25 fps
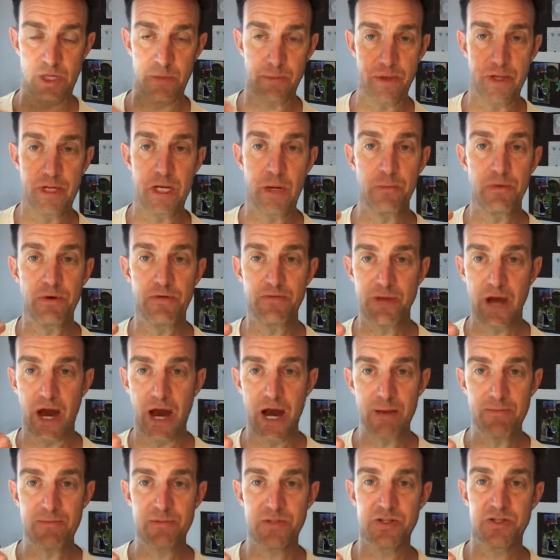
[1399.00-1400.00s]
a number of
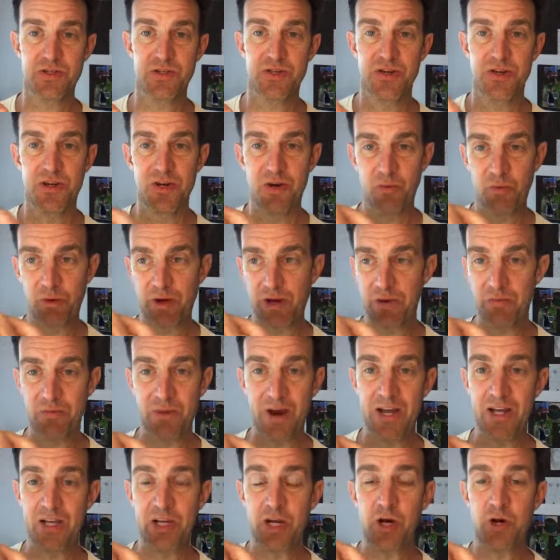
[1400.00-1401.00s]
times when it
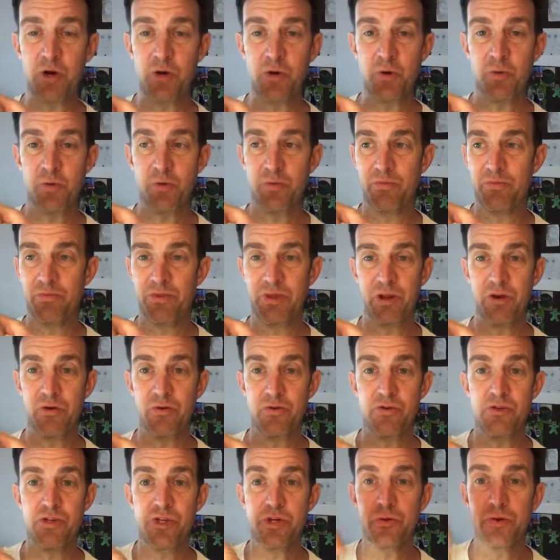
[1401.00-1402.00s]
might go
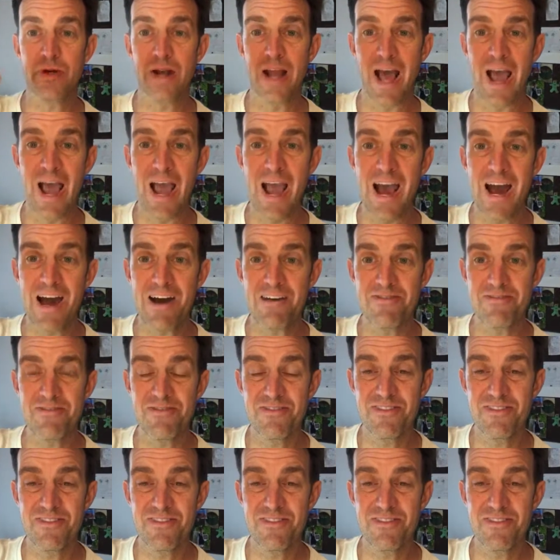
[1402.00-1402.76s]
2.5